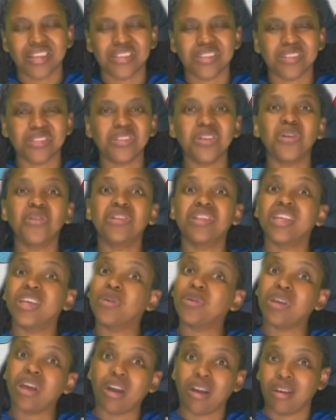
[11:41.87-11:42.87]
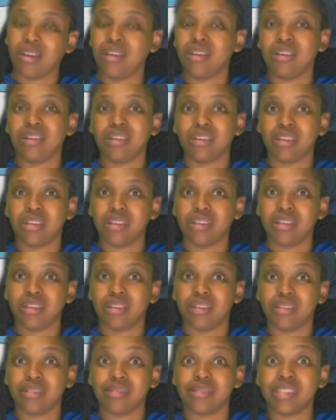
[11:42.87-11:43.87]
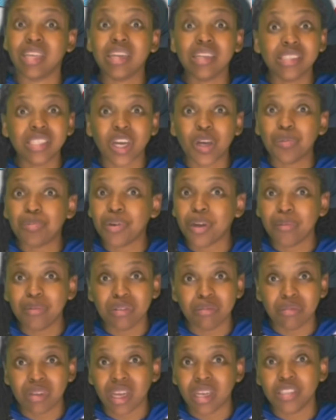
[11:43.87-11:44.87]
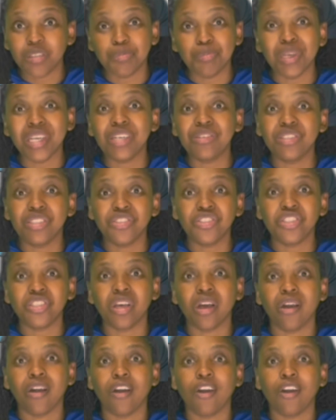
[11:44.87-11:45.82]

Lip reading: So there we are. That is our problem as parents